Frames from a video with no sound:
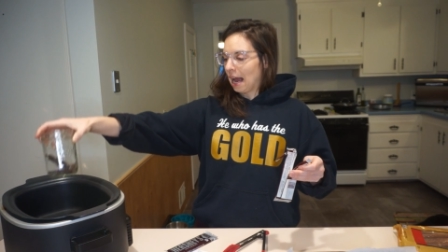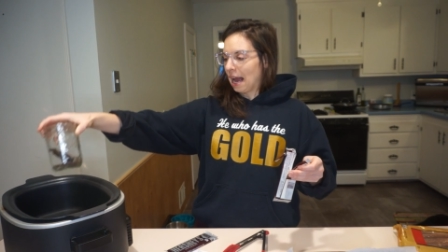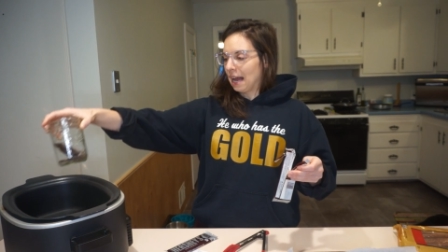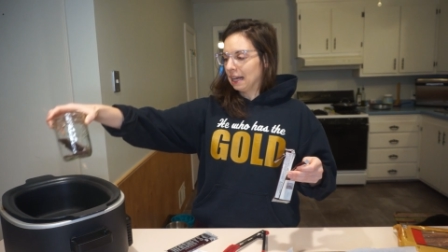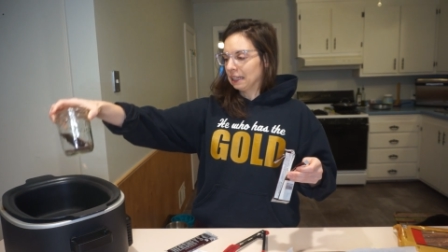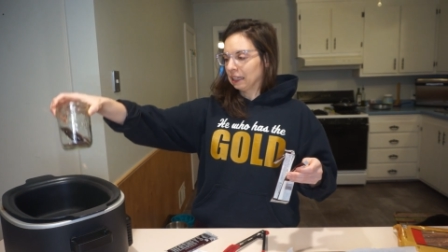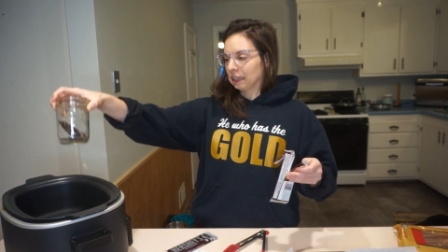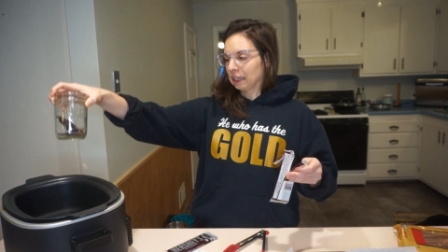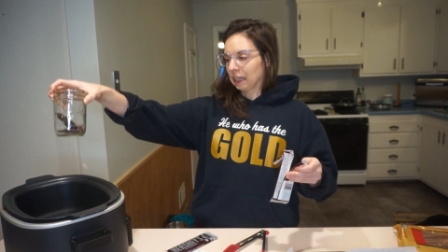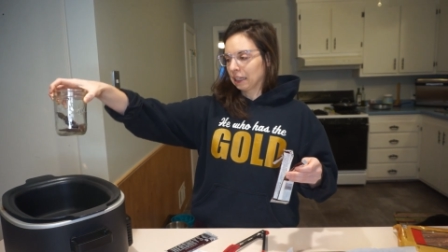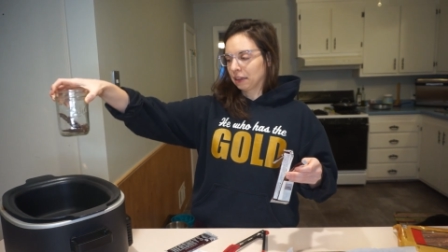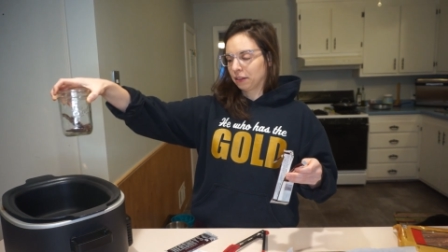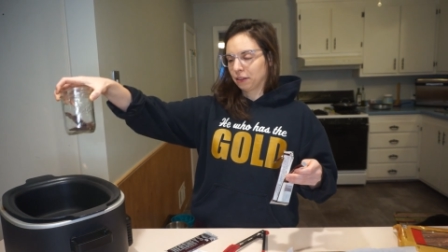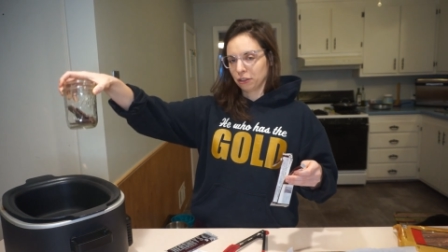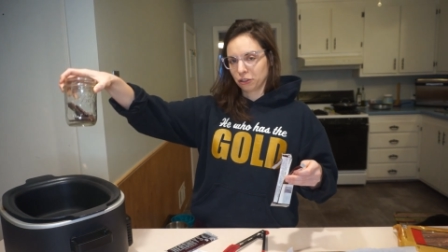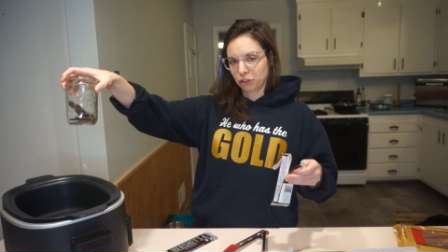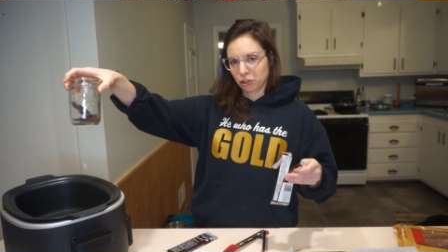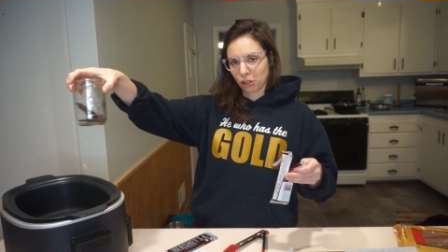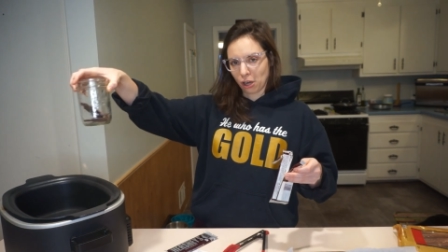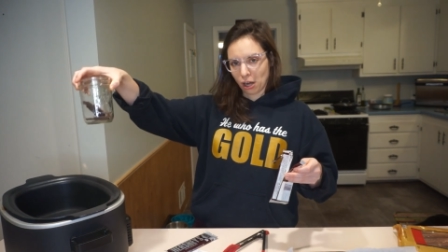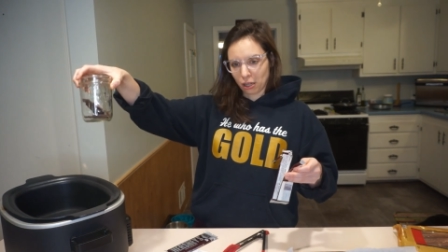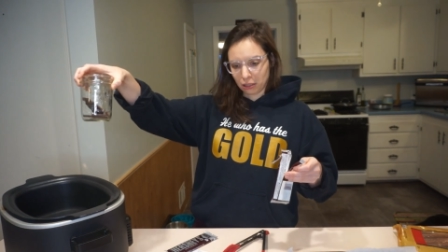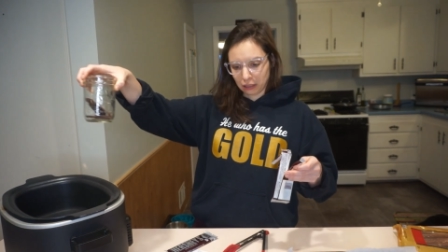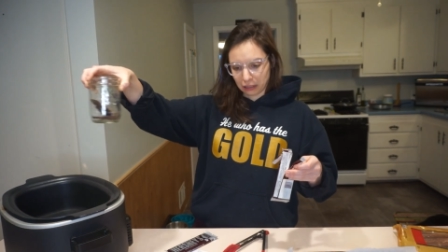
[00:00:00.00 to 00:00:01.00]
and let the
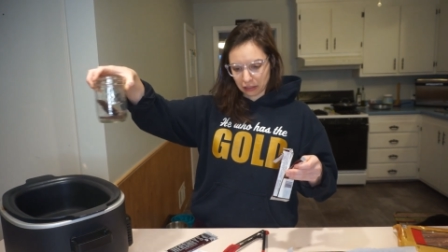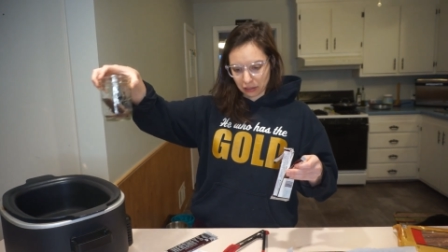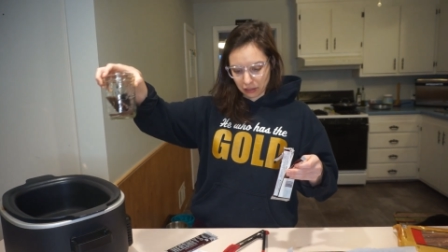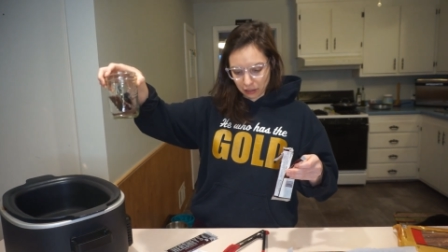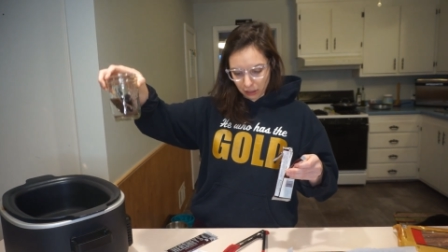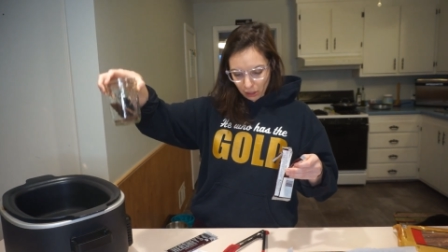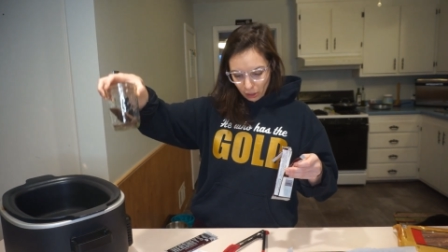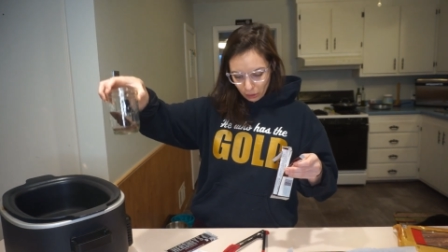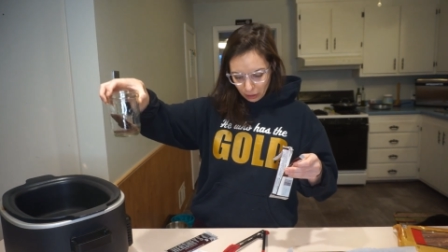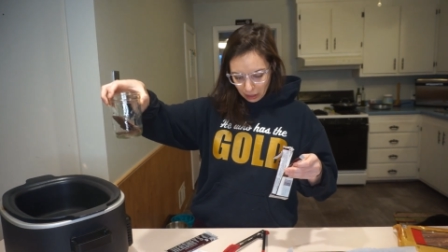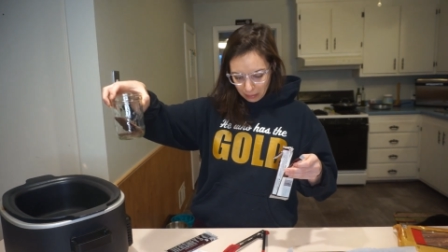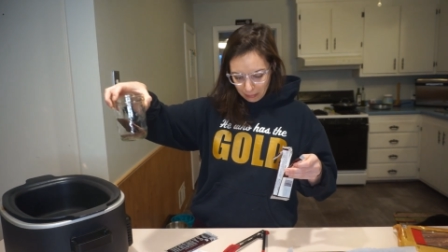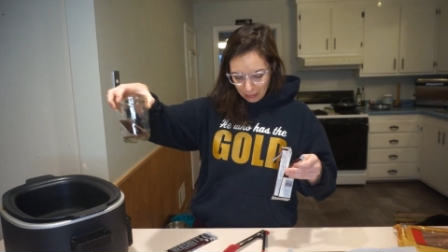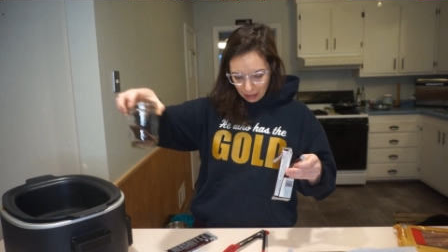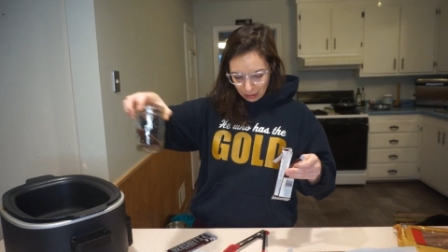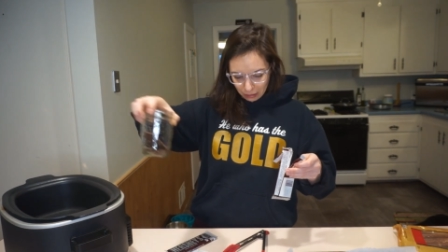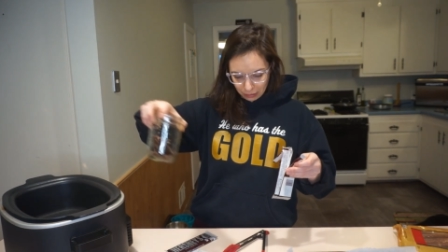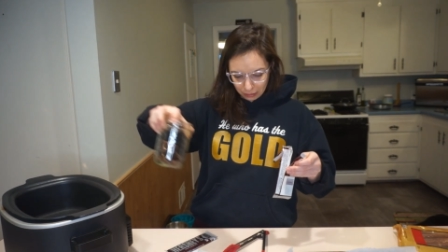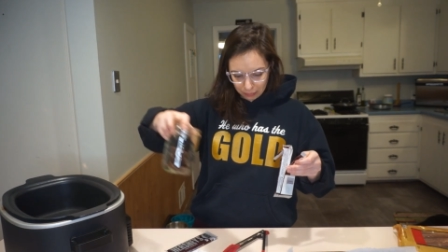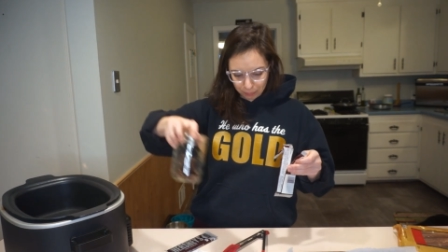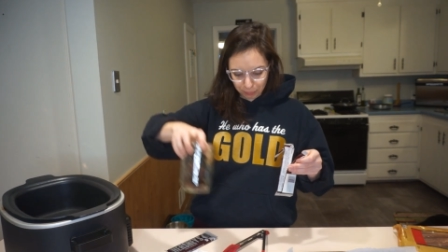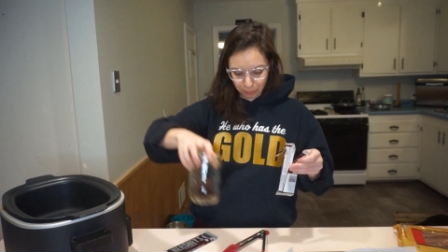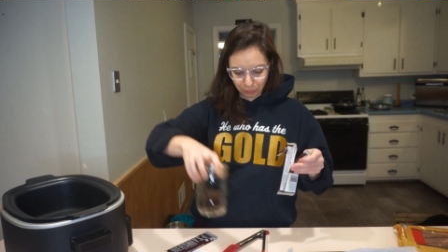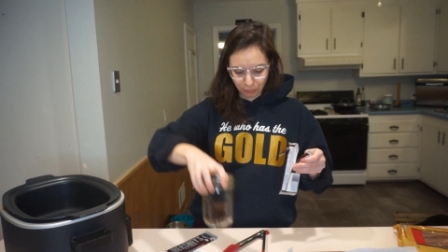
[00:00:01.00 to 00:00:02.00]
chocolate slowly
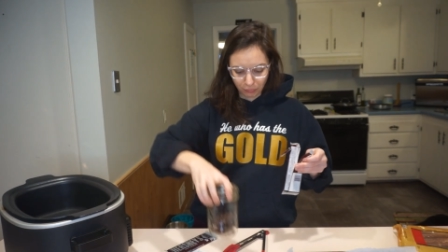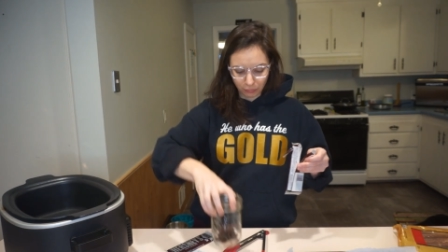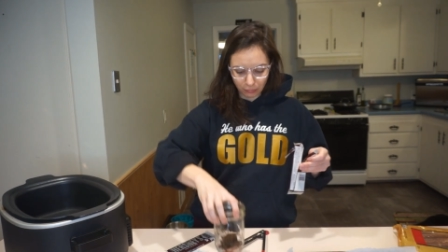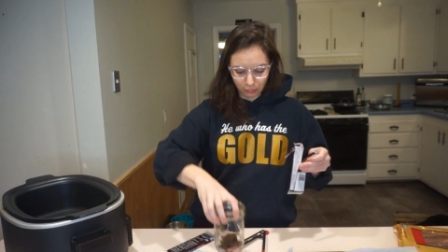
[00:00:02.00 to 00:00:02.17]
melt,